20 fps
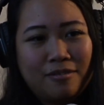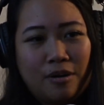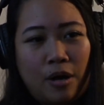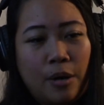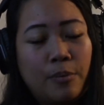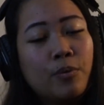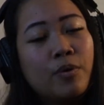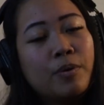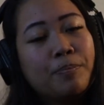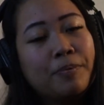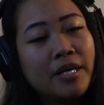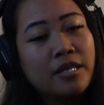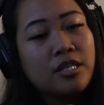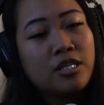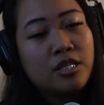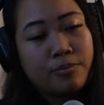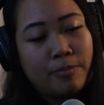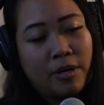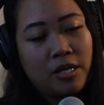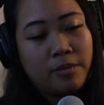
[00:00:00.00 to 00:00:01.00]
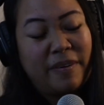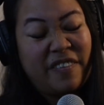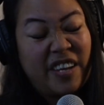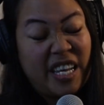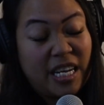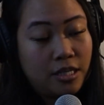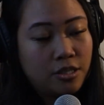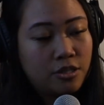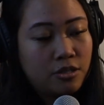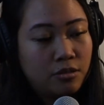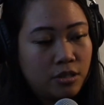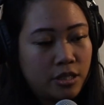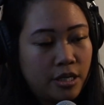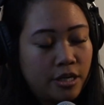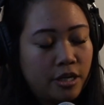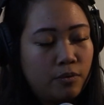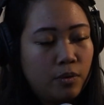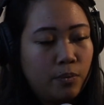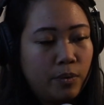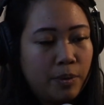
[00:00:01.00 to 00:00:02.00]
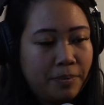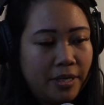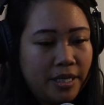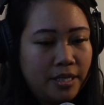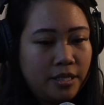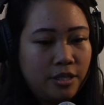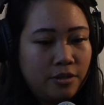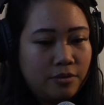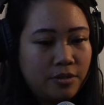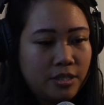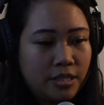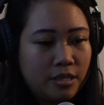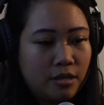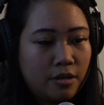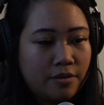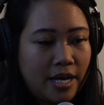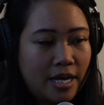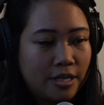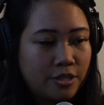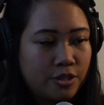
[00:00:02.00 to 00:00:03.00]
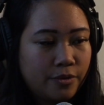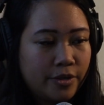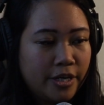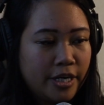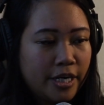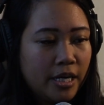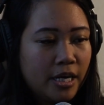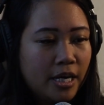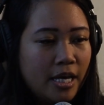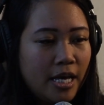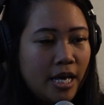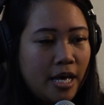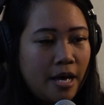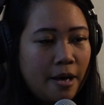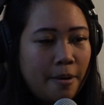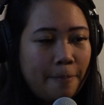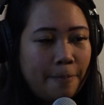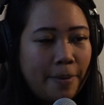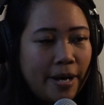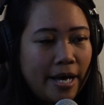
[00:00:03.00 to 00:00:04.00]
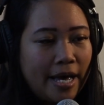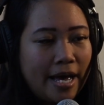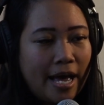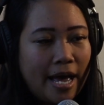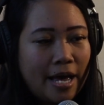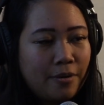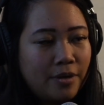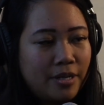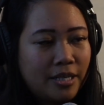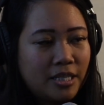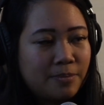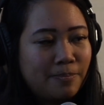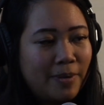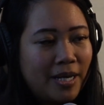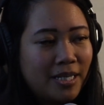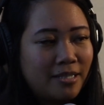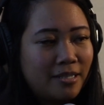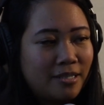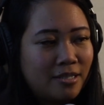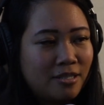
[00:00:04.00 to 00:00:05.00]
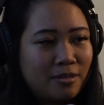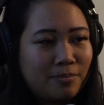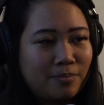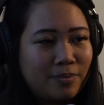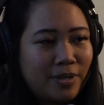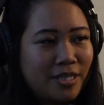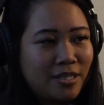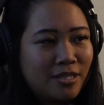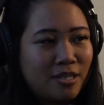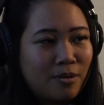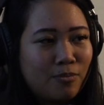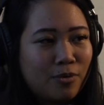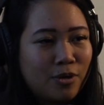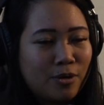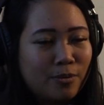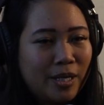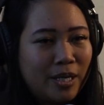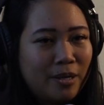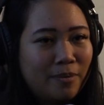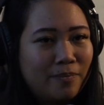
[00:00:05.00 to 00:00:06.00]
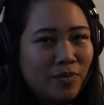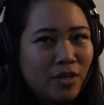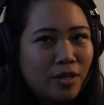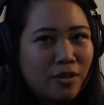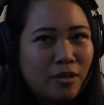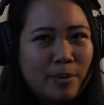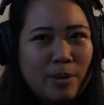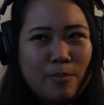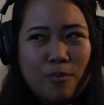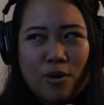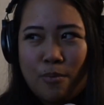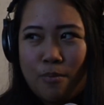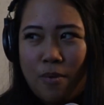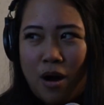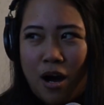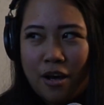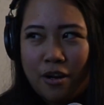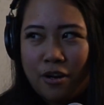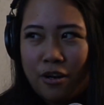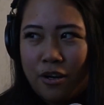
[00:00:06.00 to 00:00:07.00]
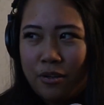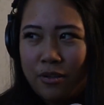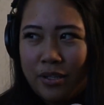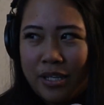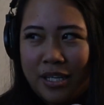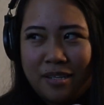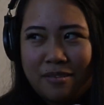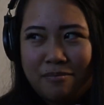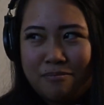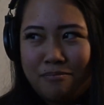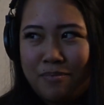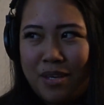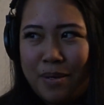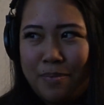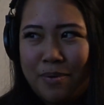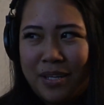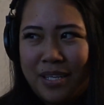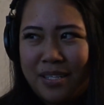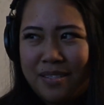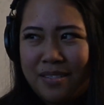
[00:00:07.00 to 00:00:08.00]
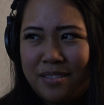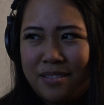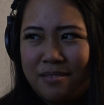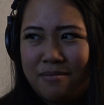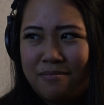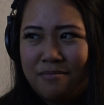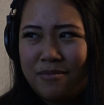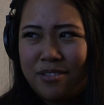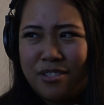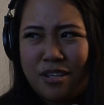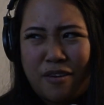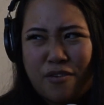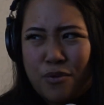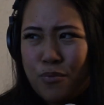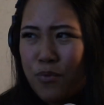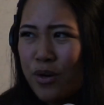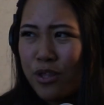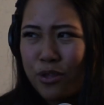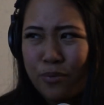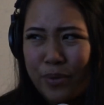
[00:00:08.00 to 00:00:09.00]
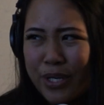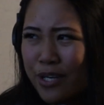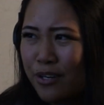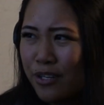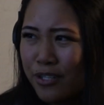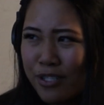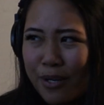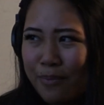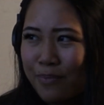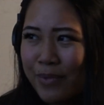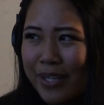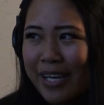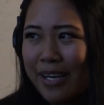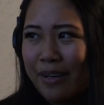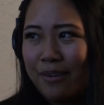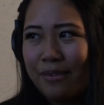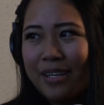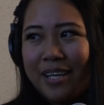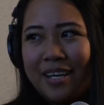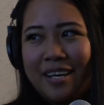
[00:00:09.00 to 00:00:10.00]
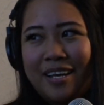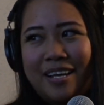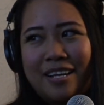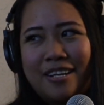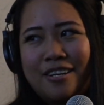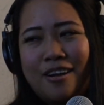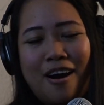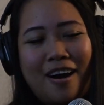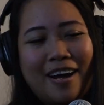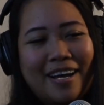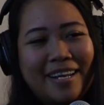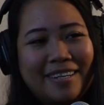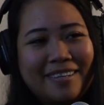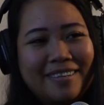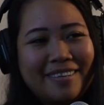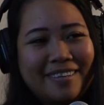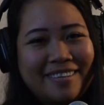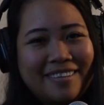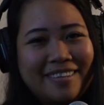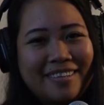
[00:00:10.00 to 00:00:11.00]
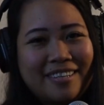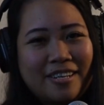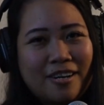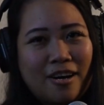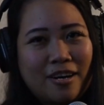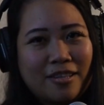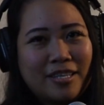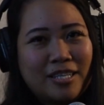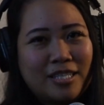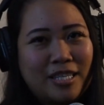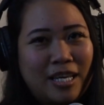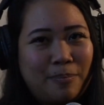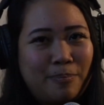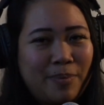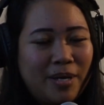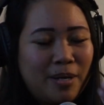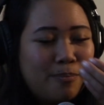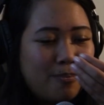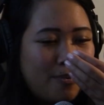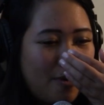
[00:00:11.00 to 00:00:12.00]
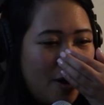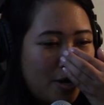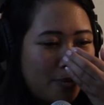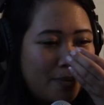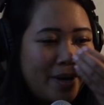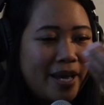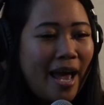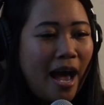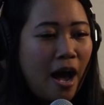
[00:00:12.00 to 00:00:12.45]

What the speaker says: we played the Smart Financial Center when we played Houston on that tour, but I would expect us to play somewhere like a little bit more modern, like maybe like 713 or something. Not these like big Broadway